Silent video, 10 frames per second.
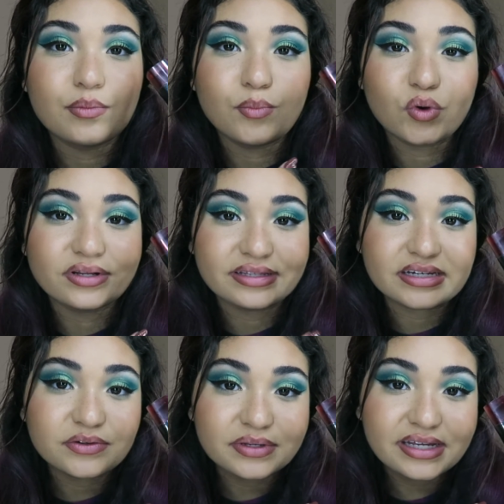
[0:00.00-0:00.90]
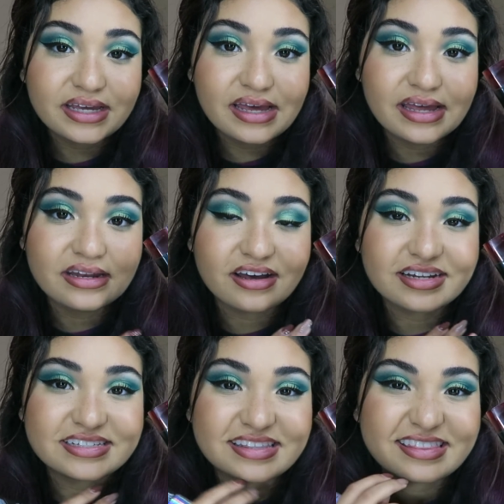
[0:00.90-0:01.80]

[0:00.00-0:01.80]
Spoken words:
more liquidy and not as